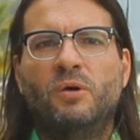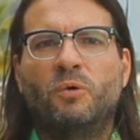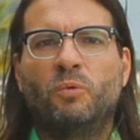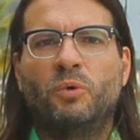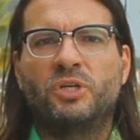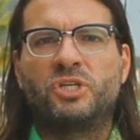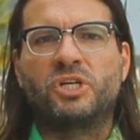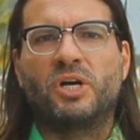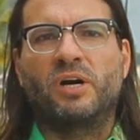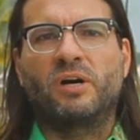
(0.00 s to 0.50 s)

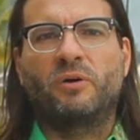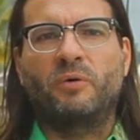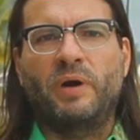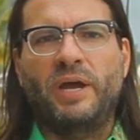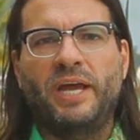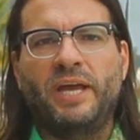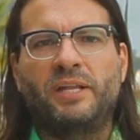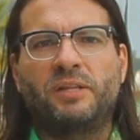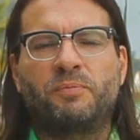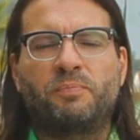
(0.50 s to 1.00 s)
which are
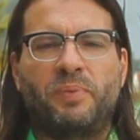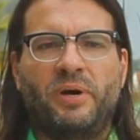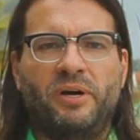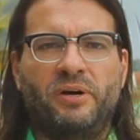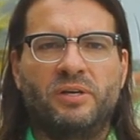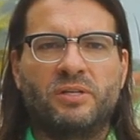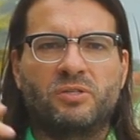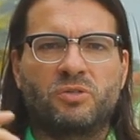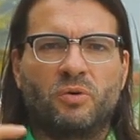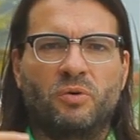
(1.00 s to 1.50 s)

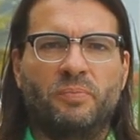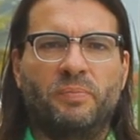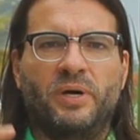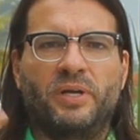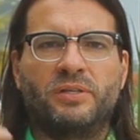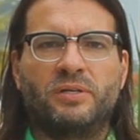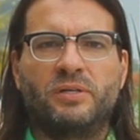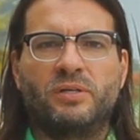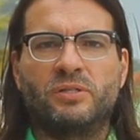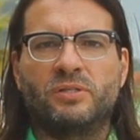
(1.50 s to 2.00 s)
grandparents or
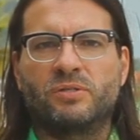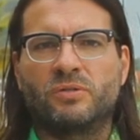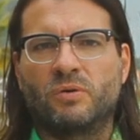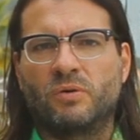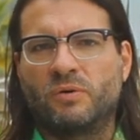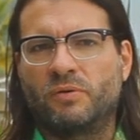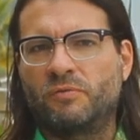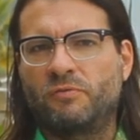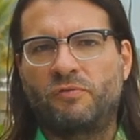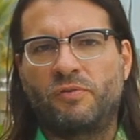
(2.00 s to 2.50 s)
mothers
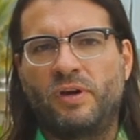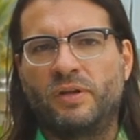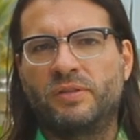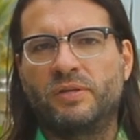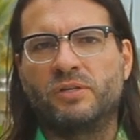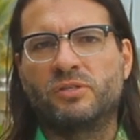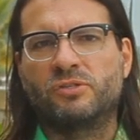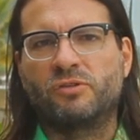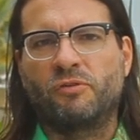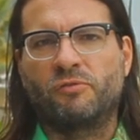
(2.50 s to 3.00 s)
or
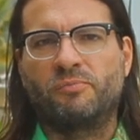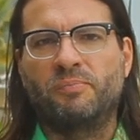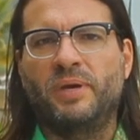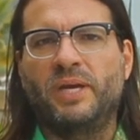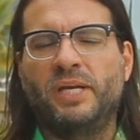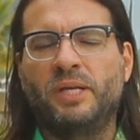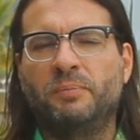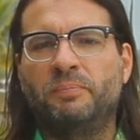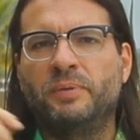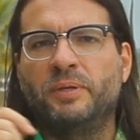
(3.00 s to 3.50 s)
fathers of
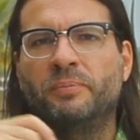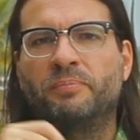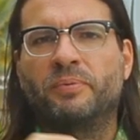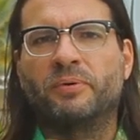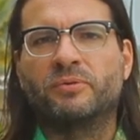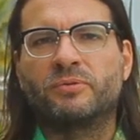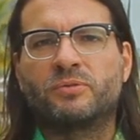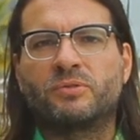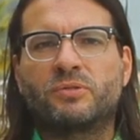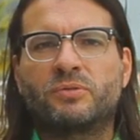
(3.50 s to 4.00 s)
many
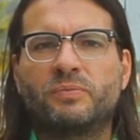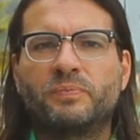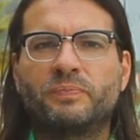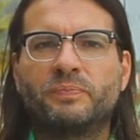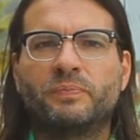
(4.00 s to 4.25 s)
peoples.